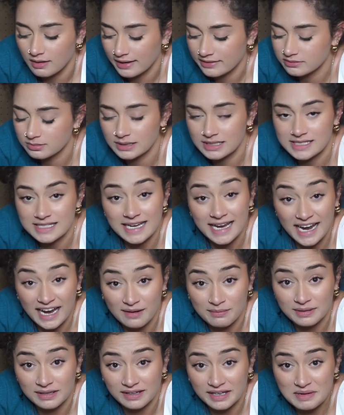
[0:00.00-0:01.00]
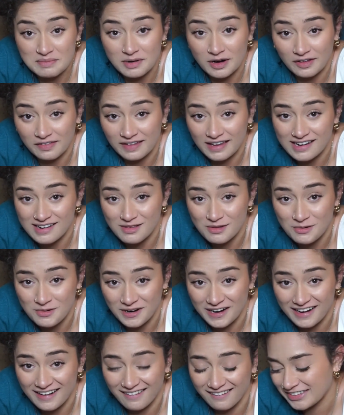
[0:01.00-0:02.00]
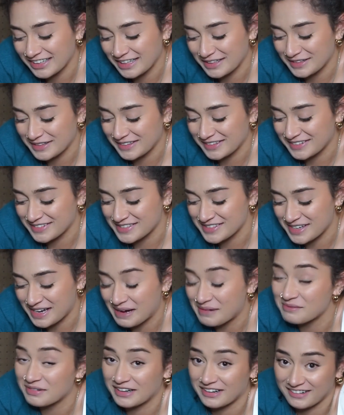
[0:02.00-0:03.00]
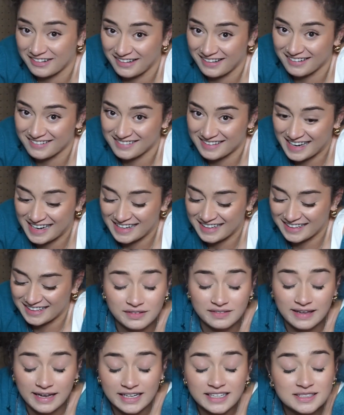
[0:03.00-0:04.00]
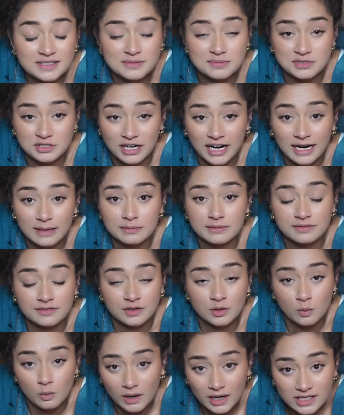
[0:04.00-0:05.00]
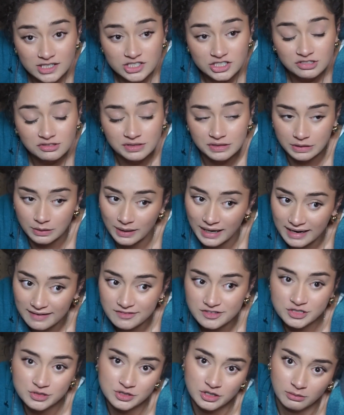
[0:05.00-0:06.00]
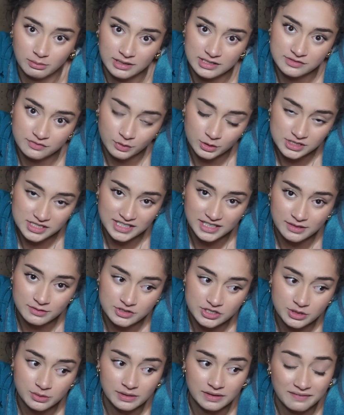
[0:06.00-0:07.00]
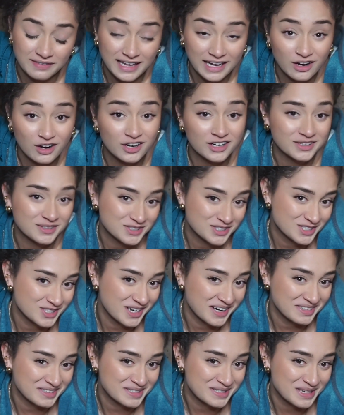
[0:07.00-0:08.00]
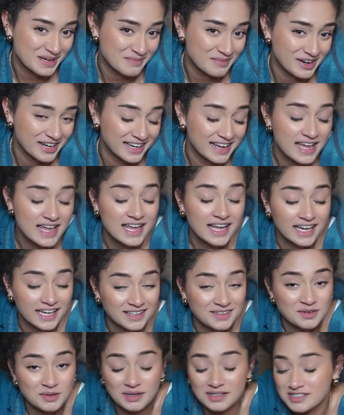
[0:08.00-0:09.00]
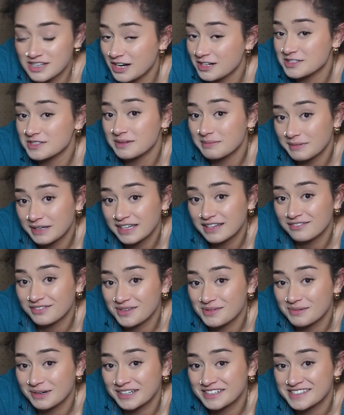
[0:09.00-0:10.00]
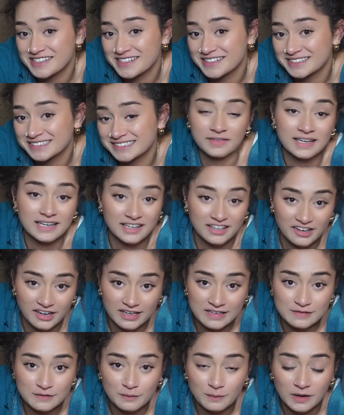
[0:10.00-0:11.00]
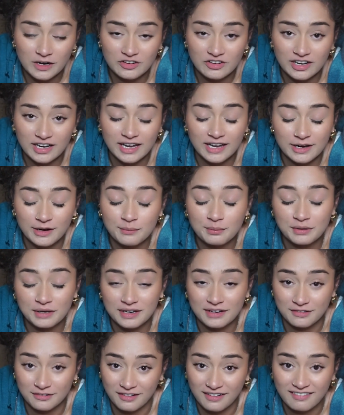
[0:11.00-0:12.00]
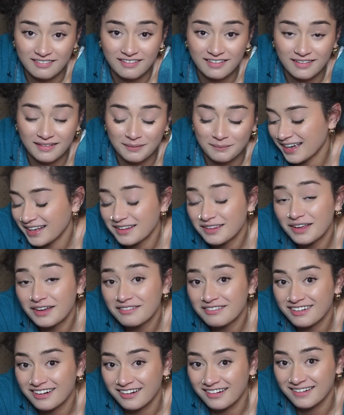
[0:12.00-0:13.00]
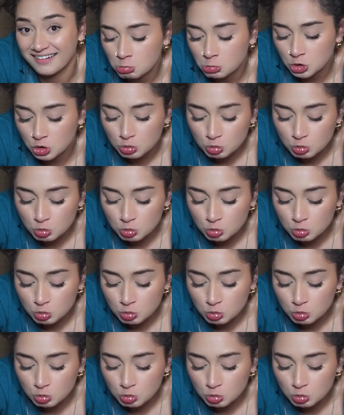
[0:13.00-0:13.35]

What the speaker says: everybody say happy late birthday to Lauren because I'm very excited. And like and subscribe if you want to. You don't have to. Nobody's forcing you to, and if they are, you should talk to someone. And you can talk to me if you want to. Thank you guys for watching. I hope you had a great time. I love her.